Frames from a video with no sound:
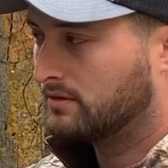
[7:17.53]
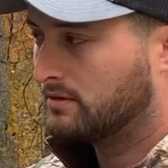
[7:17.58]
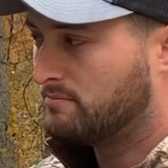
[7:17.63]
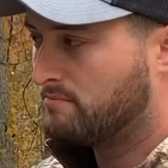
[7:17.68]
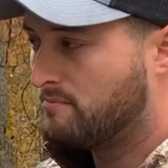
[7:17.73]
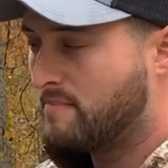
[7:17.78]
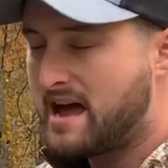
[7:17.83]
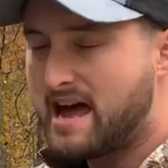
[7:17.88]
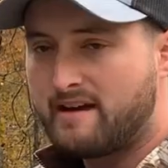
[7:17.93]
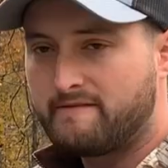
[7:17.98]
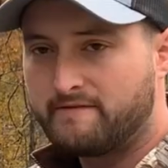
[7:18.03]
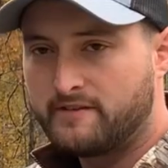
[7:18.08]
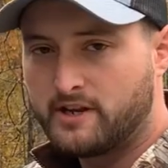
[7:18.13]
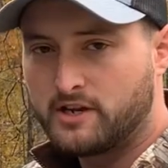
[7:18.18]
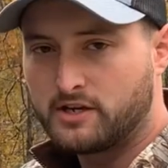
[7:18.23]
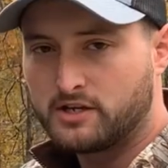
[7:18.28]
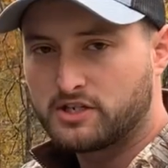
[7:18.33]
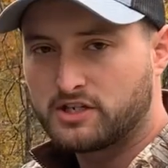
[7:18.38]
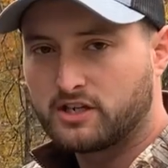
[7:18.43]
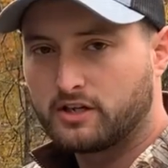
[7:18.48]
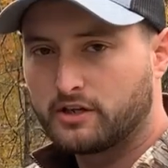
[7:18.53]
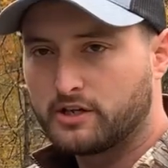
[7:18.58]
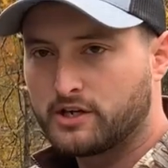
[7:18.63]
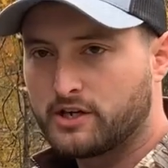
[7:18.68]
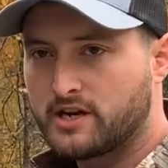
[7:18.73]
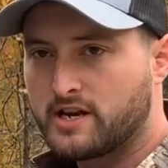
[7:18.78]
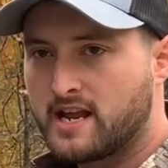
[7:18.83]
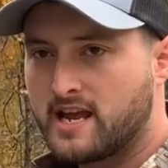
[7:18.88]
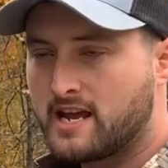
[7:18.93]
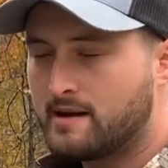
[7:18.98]
Matte finish, clear
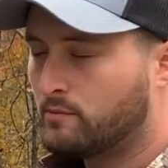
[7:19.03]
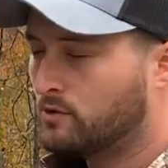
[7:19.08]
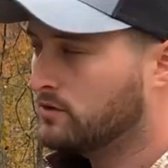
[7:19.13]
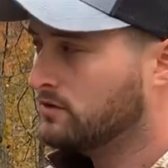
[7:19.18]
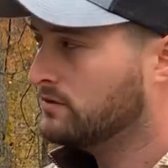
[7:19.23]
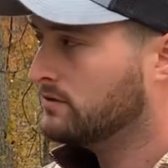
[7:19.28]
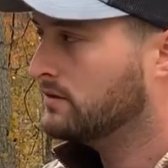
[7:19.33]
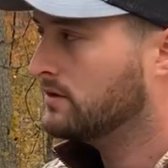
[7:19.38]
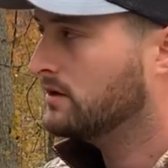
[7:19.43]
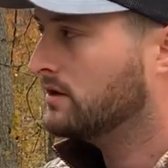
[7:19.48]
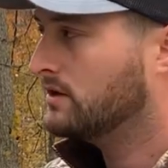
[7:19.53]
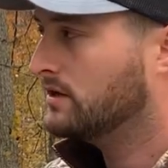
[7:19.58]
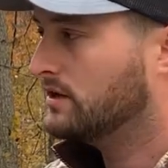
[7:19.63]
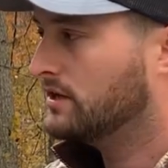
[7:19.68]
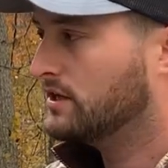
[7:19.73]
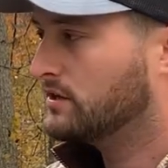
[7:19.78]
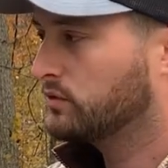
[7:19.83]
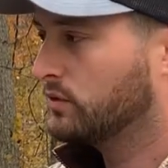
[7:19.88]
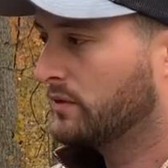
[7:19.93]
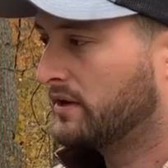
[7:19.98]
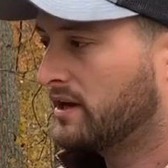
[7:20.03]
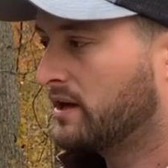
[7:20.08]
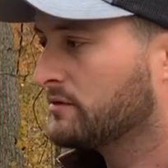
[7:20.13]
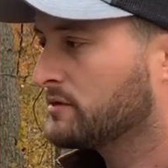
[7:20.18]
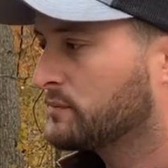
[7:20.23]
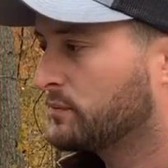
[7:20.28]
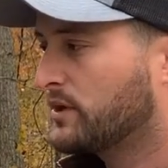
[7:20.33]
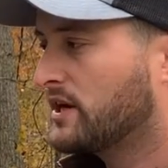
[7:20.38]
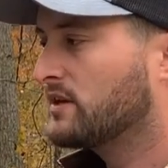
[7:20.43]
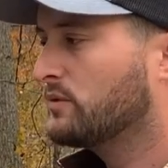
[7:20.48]
enamel is what we got them
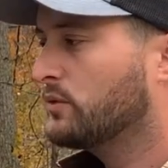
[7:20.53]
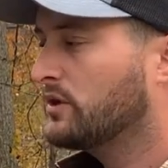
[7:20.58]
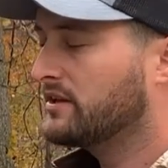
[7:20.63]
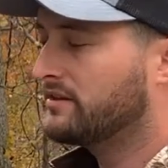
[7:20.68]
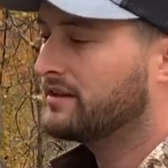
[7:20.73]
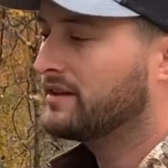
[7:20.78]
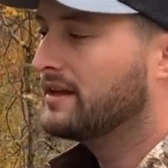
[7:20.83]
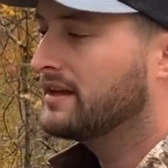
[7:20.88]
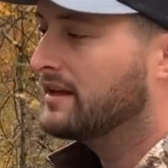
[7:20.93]
sprayed with.